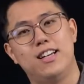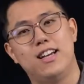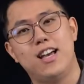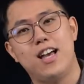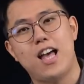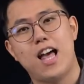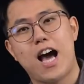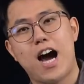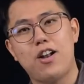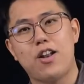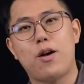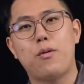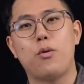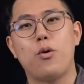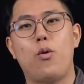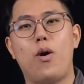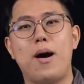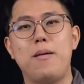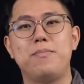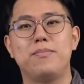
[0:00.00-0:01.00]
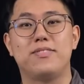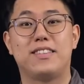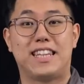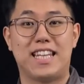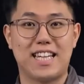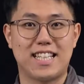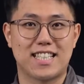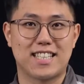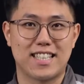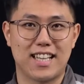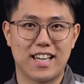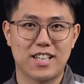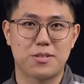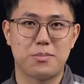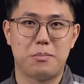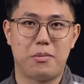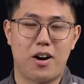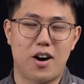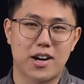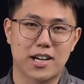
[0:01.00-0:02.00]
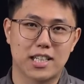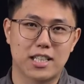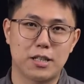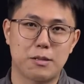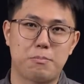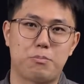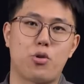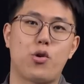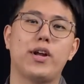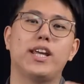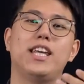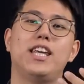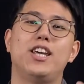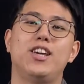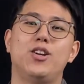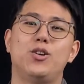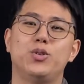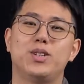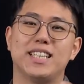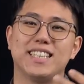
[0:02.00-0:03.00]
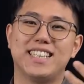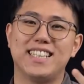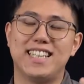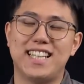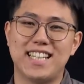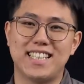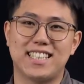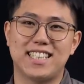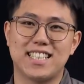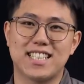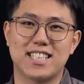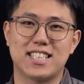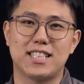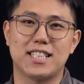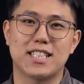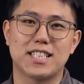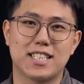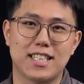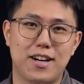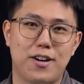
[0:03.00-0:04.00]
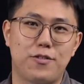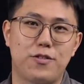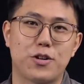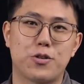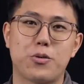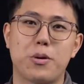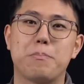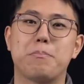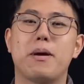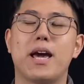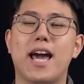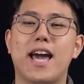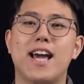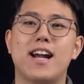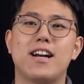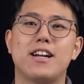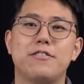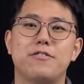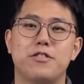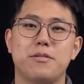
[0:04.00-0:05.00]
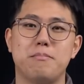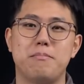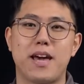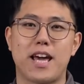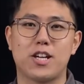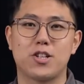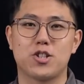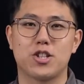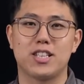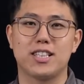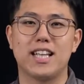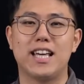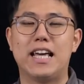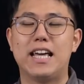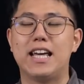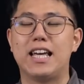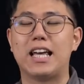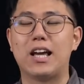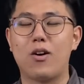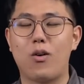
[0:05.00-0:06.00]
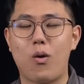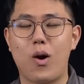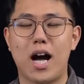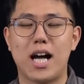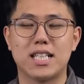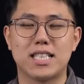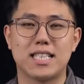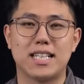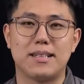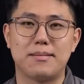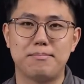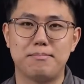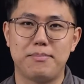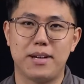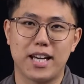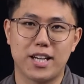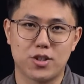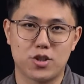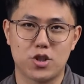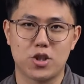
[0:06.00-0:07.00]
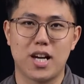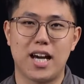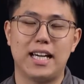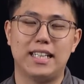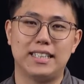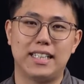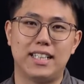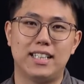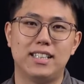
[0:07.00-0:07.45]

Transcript: Hello everyone, this is Mark bringing you the latest cell phone repair information in Huaqiangbei, China.